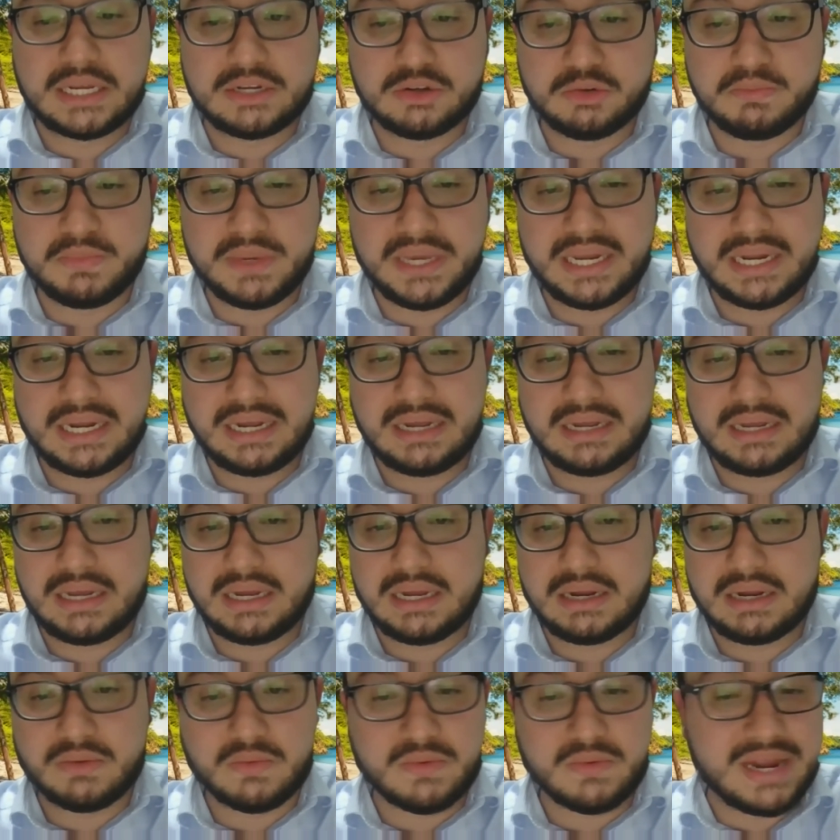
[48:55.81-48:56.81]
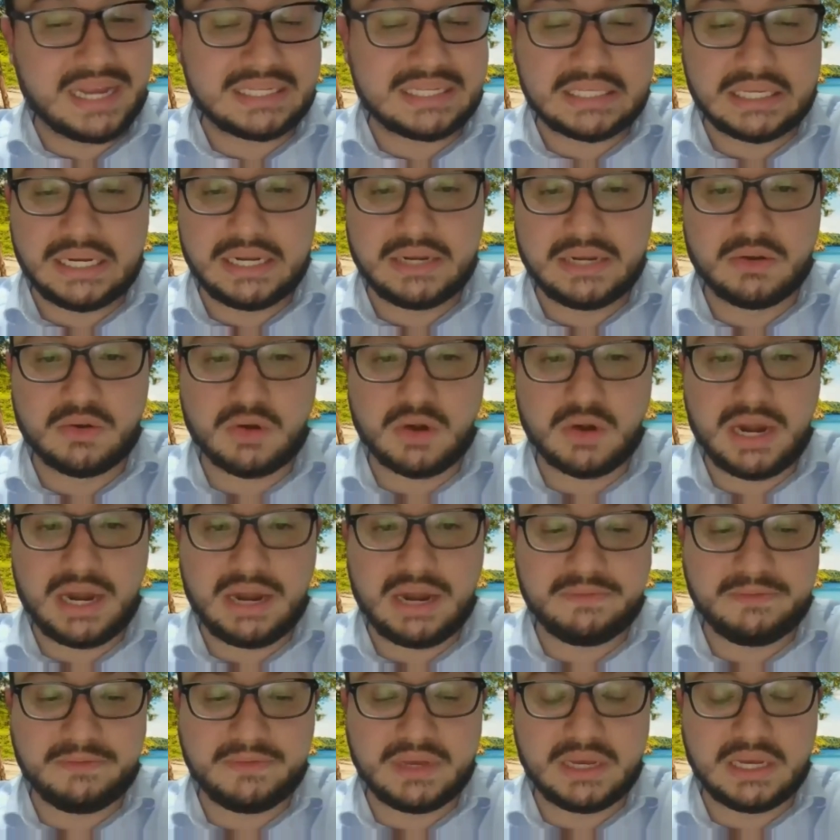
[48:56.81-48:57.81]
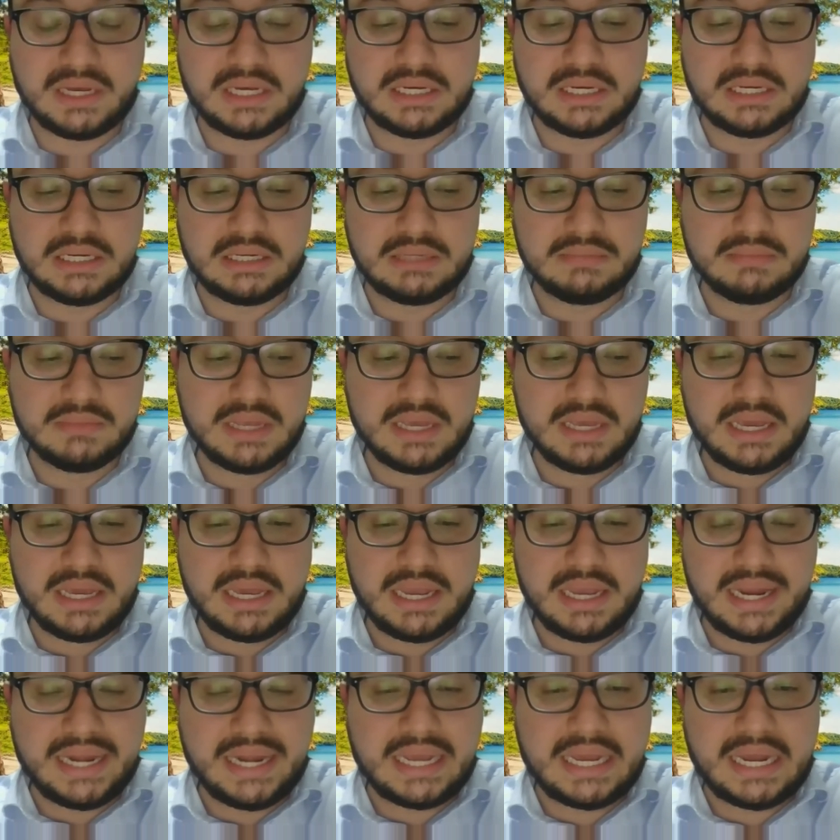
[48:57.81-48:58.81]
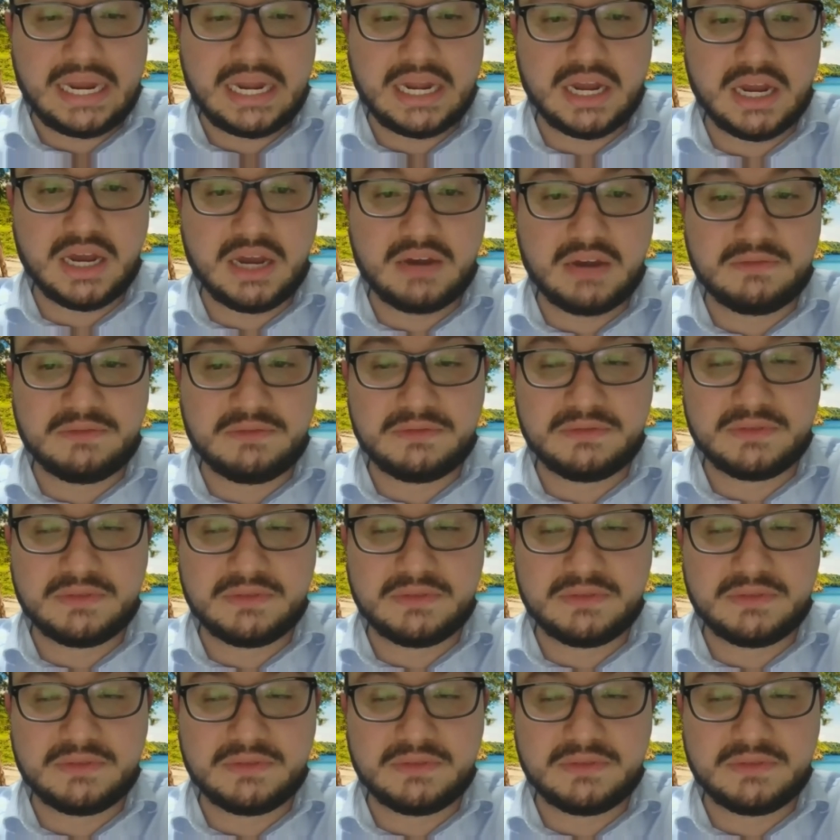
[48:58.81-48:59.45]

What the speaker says: to be a resident or have any kind of